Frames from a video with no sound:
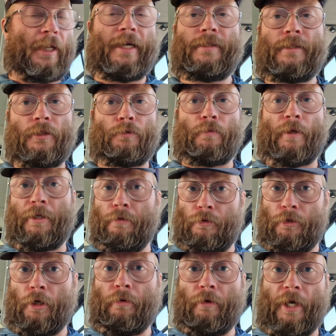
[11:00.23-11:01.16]
places where you
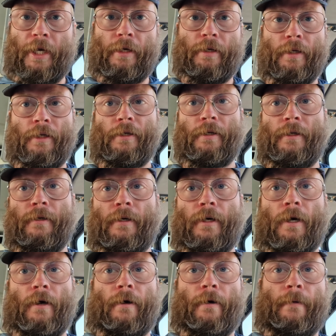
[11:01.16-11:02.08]
donate
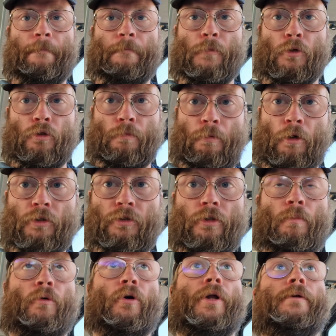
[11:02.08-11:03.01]
or support
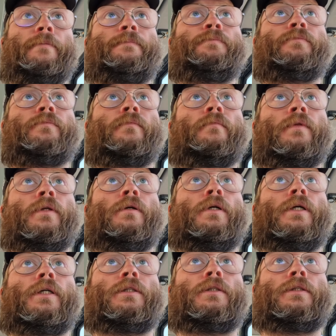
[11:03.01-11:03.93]
someone.
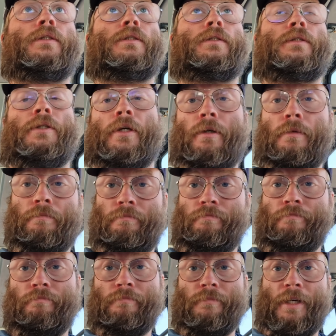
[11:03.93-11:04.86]
It's just, you know,
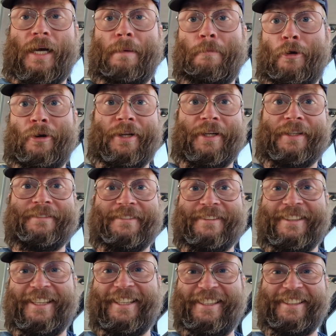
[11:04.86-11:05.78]
I'm learning
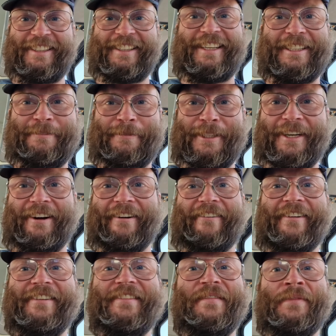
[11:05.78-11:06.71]
as we go,
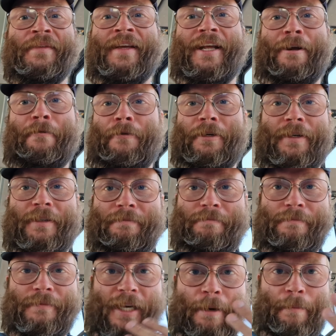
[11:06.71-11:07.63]
and I thought
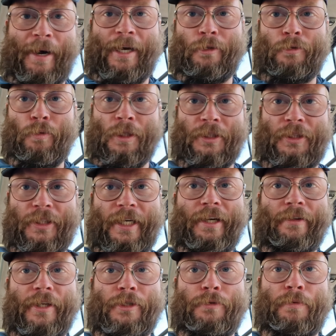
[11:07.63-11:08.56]
I might as well
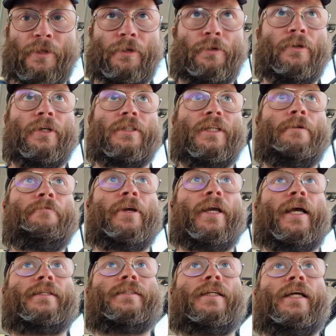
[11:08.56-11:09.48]
share this with you, because I
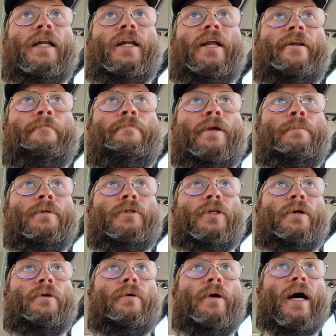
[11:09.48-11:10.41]
think actually a lot of people
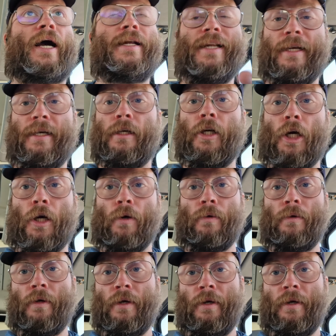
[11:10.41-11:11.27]
don't know. I didn't know,